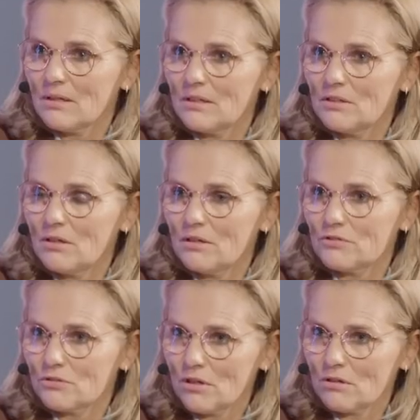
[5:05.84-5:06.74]
and you
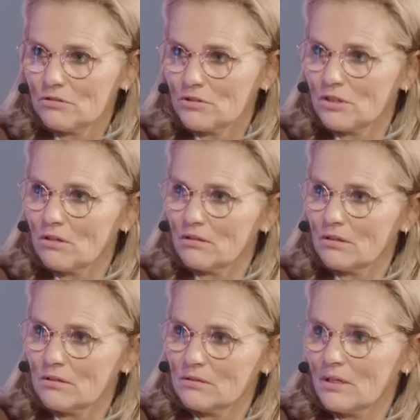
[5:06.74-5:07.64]
have to talk to each
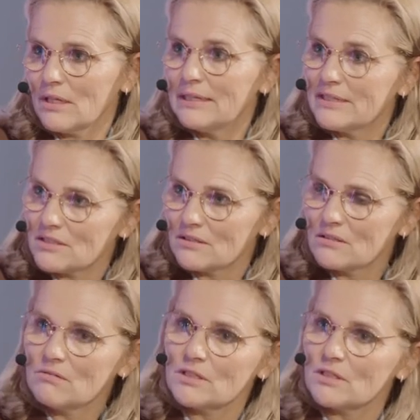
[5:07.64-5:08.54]
other and listen
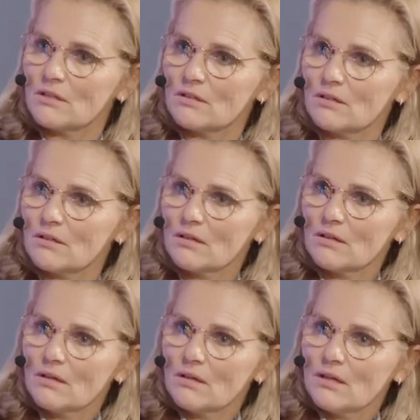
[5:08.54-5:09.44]
to each other.
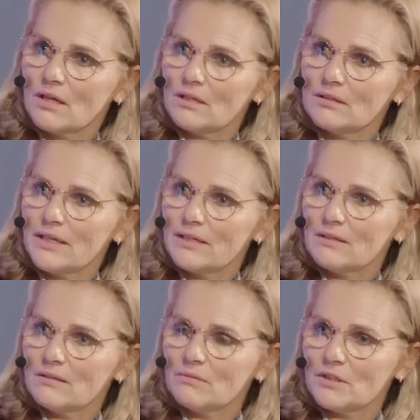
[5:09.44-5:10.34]
And
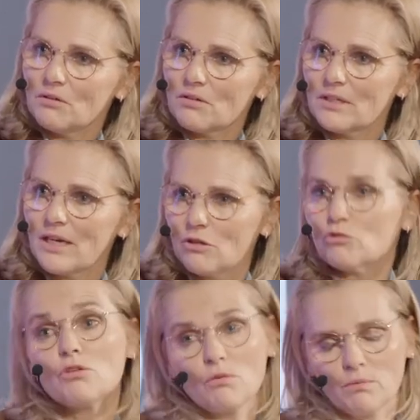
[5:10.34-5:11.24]
then when you connect,
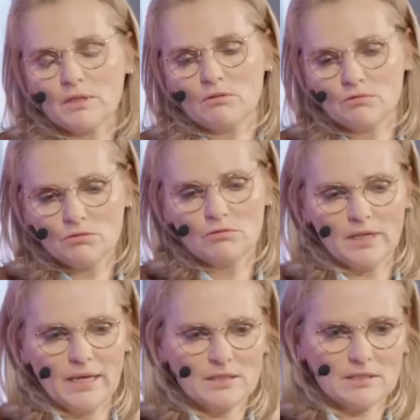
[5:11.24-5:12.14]
when you do
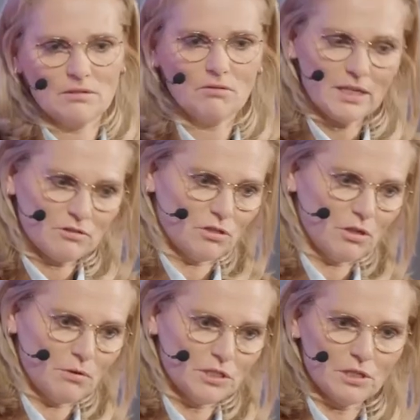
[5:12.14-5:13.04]
that and you get to
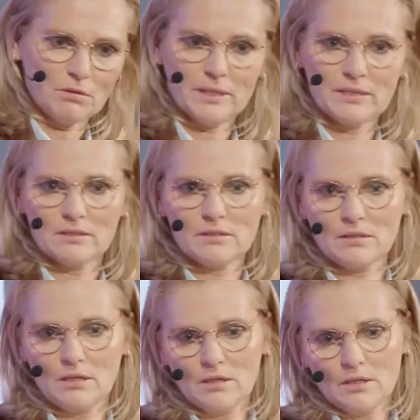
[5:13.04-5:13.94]
know each other
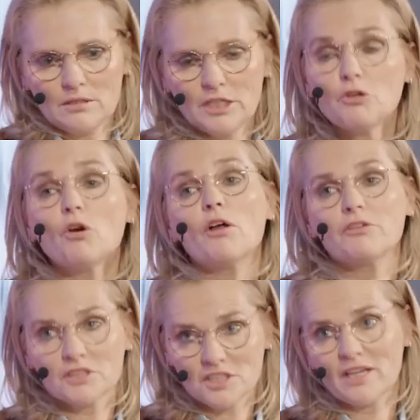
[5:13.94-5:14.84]
better, then you
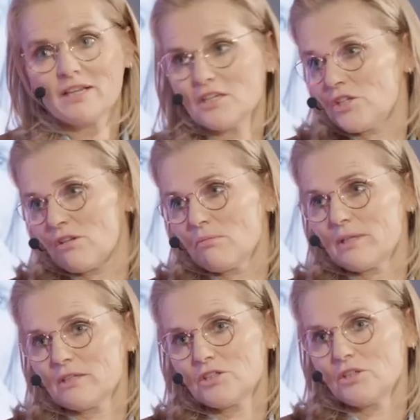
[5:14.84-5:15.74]
understand each other
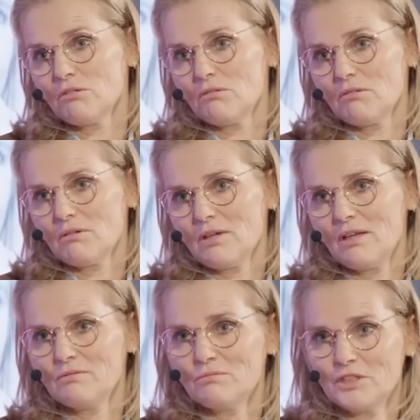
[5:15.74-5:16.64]
better too.
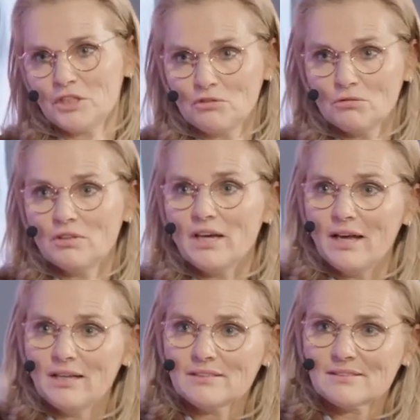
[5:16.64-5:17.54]
And when you do
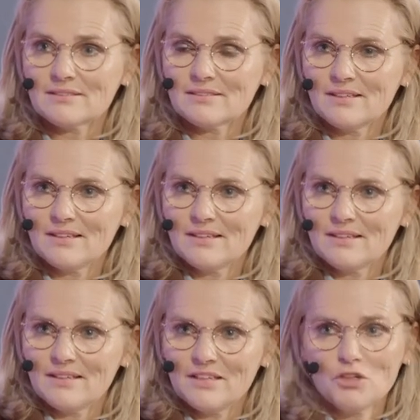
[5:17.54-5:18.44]
that,
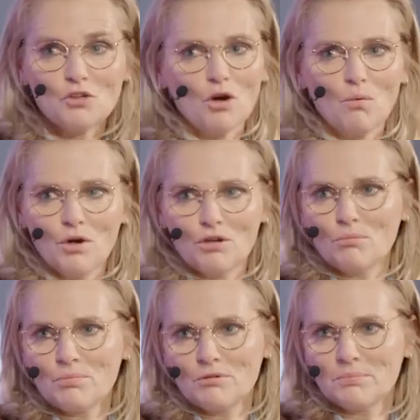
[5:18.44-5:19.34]
and you know what
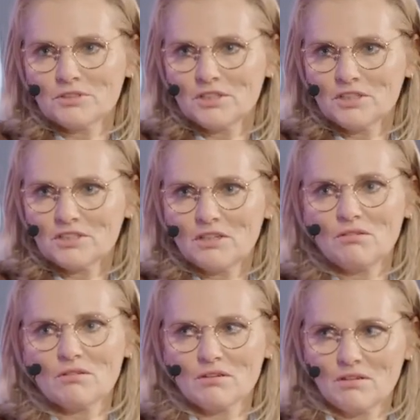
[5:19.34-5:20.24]
your purpose is,
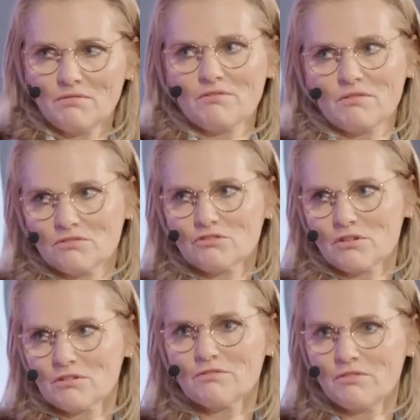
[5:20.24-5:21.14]
then you can give
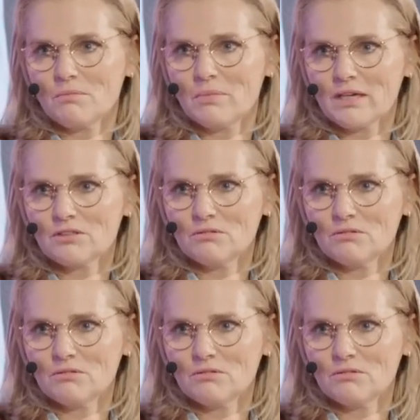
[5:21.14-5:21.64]
constructive feedback